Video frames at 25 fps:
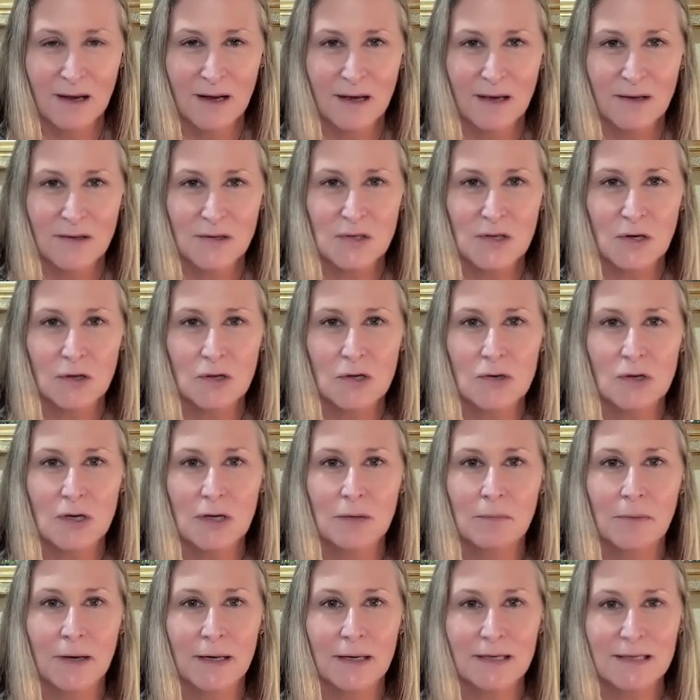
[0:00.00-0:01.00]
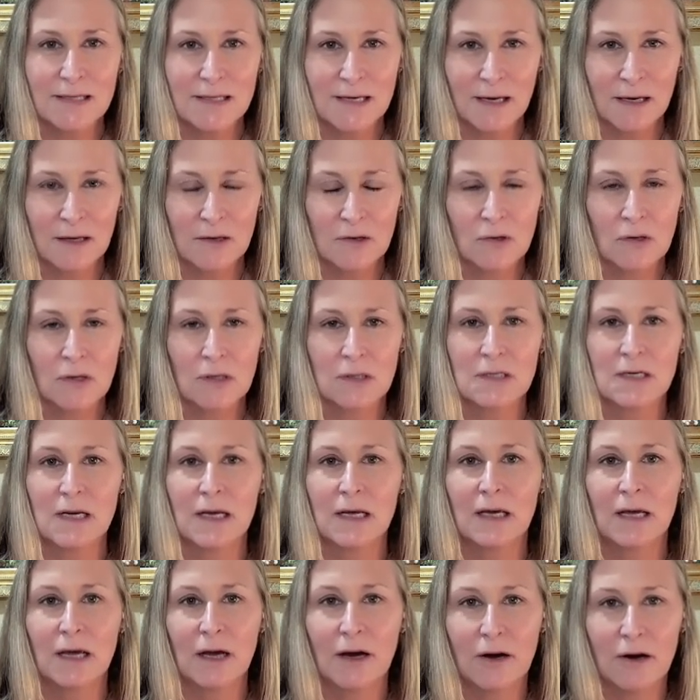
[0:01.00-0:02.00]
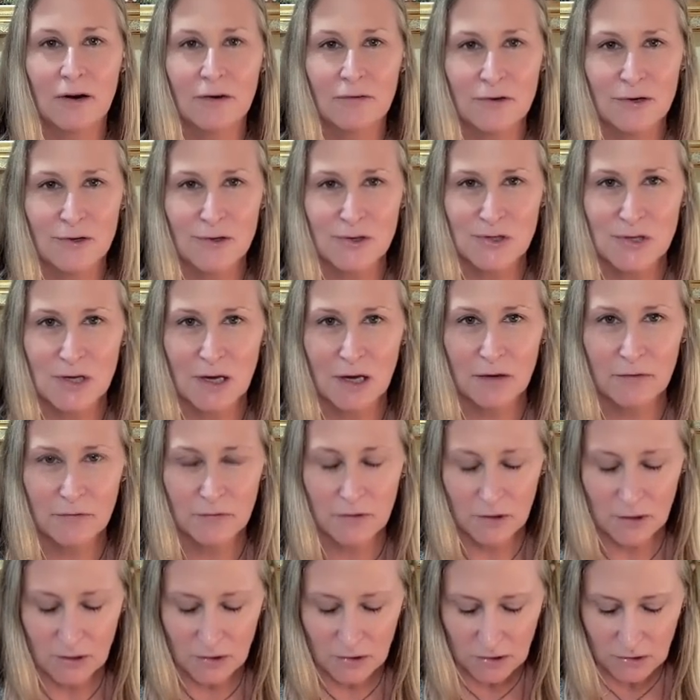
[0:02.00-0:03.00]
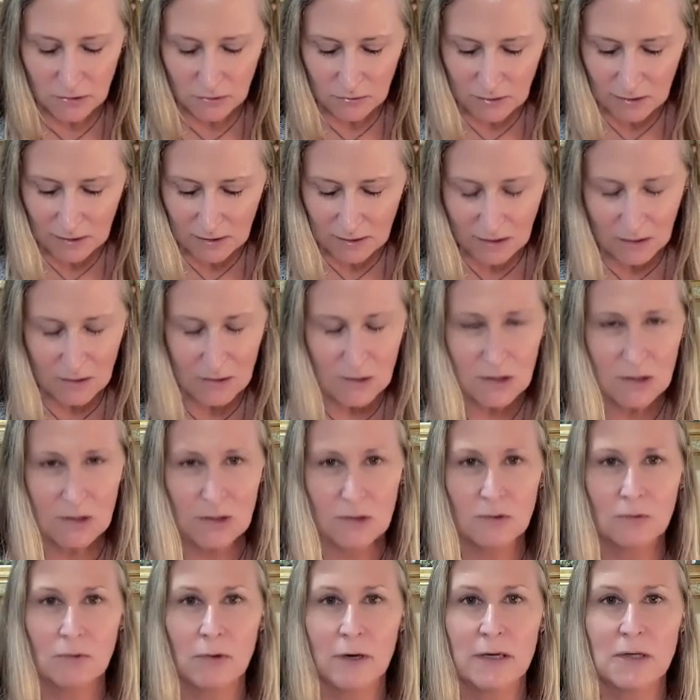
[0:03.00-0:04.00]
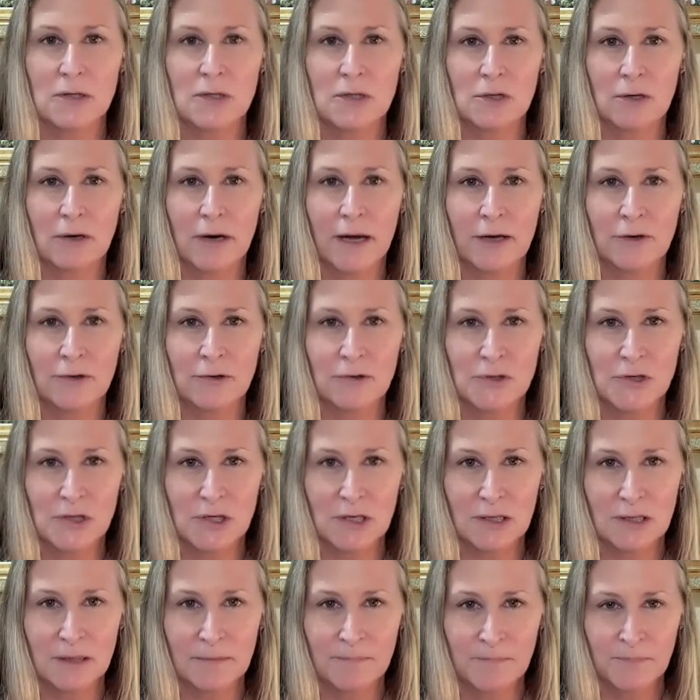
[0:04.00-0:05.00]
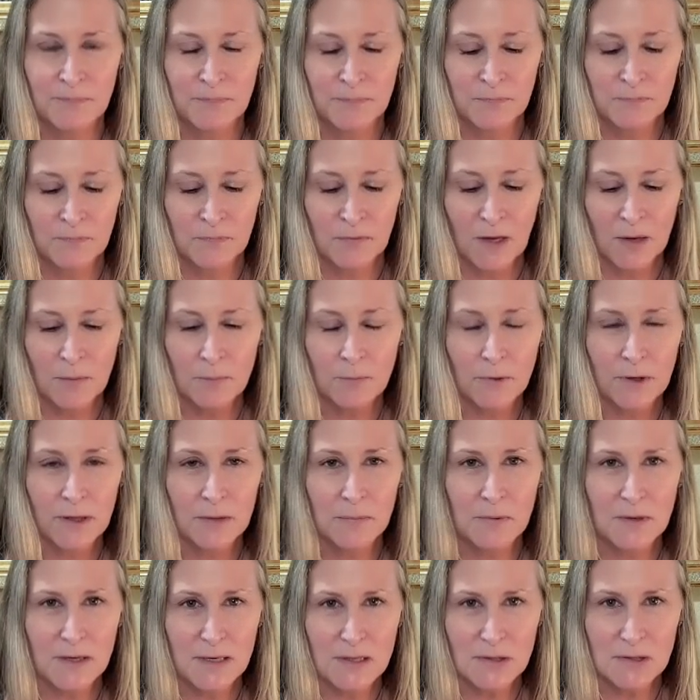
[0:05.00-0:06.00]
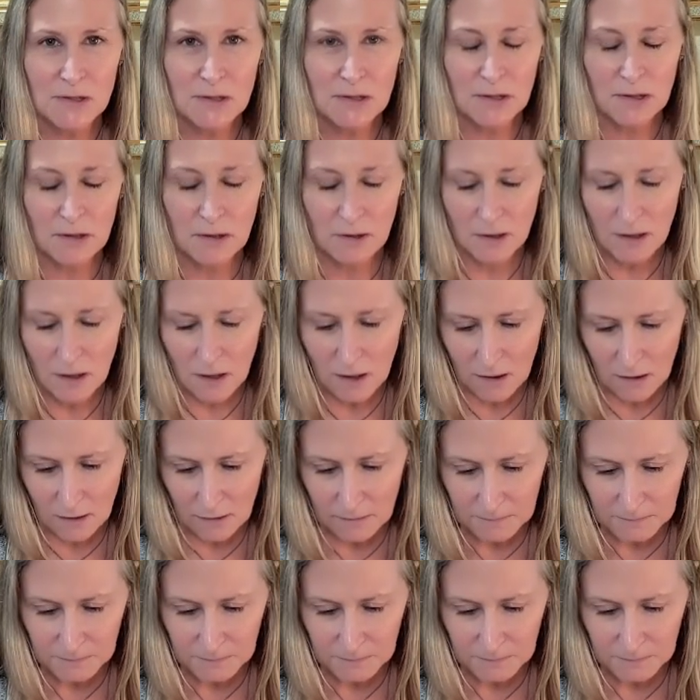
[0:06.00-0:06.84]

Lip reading: So you can meditate, you can take care of yourself, you can do the things to raise your energy and bring peace to your heart.